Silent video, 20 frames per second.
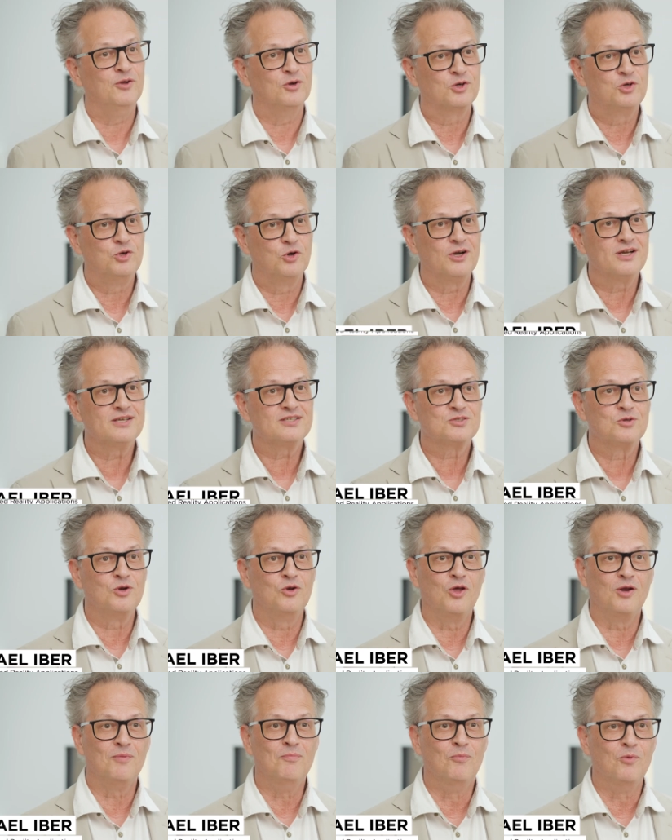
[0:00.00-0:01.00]
you curious to
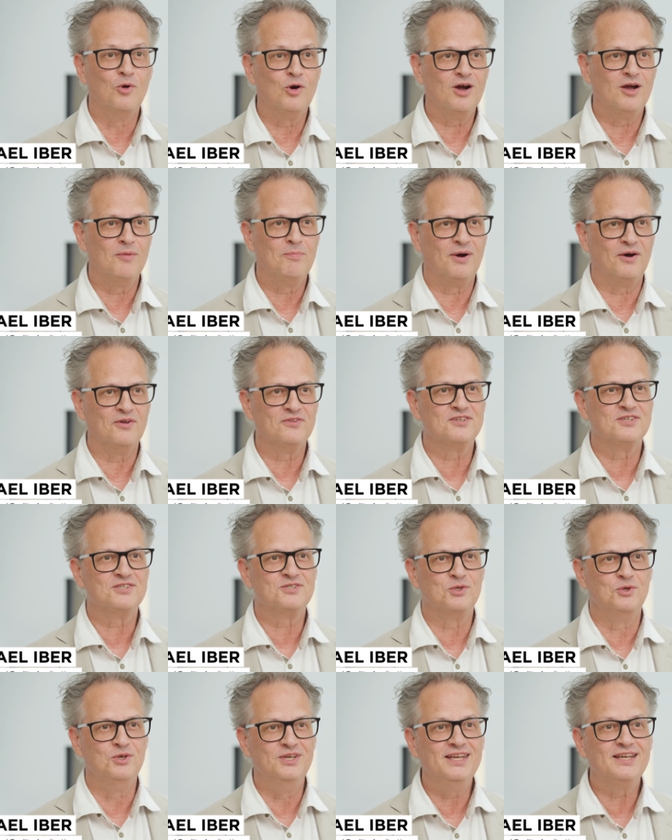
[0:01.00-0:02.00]
learn more about
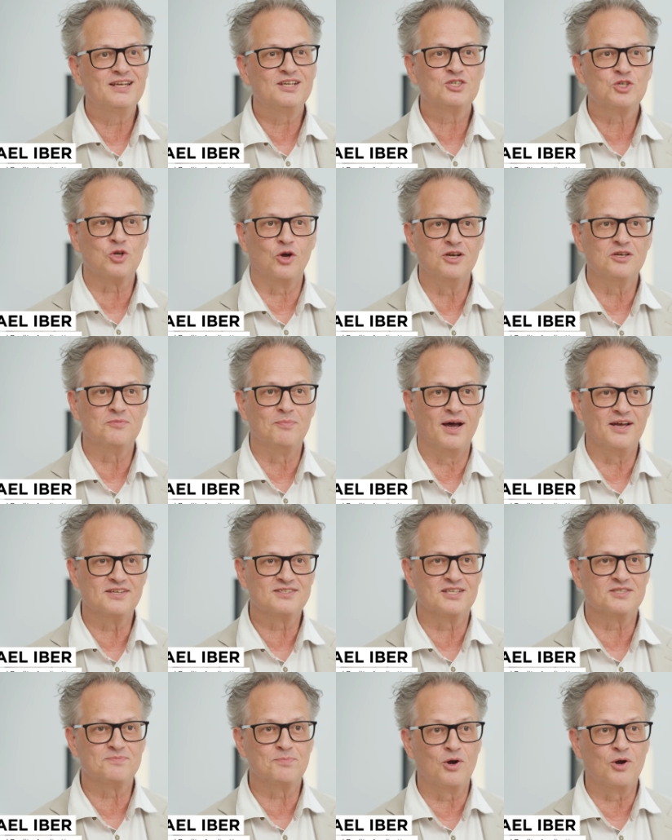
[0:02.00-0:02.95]
this unique Joint Masters